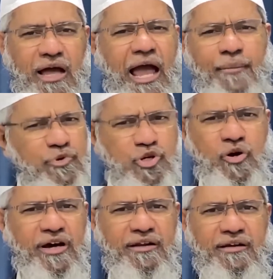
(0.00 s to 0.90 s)
I'm
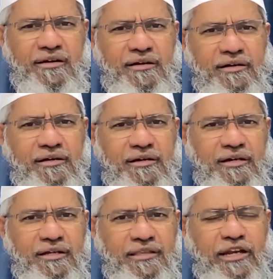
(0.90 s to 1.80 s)
sure
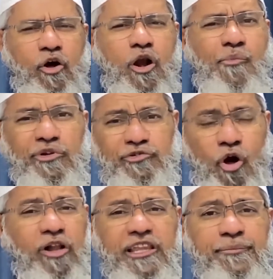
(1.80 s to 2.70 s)
that almost
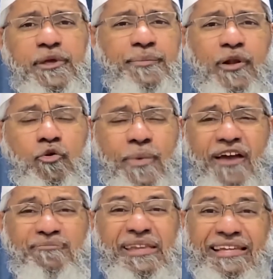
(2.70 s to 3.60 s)
all the people who may
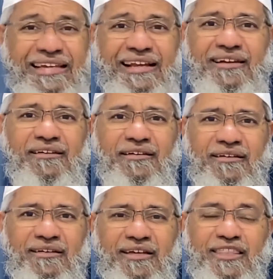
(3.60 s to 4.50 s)
have been killed,
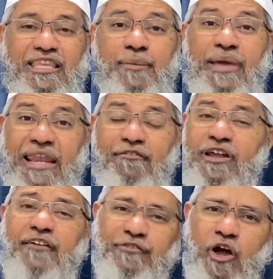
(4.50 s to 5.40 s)
they may never
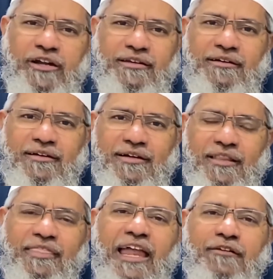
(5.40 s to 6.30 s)
have thought
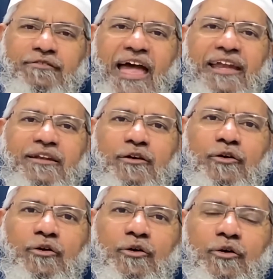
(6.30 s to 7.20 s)
that that
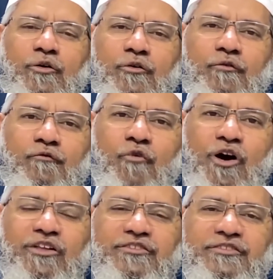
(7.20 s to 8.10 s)

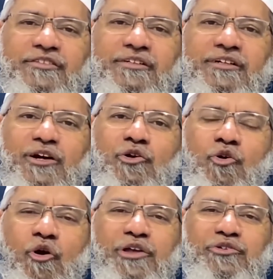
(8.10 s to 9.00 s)
was
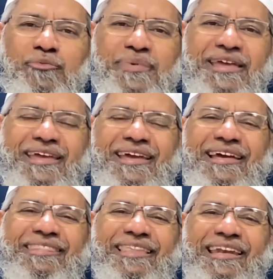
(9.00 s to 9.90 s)
going to be
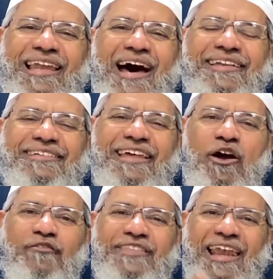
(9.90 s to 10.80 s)
the last day
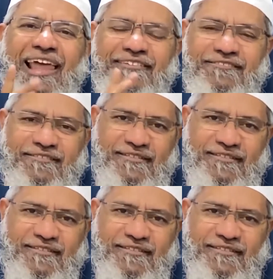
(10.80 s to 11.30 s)
of their life.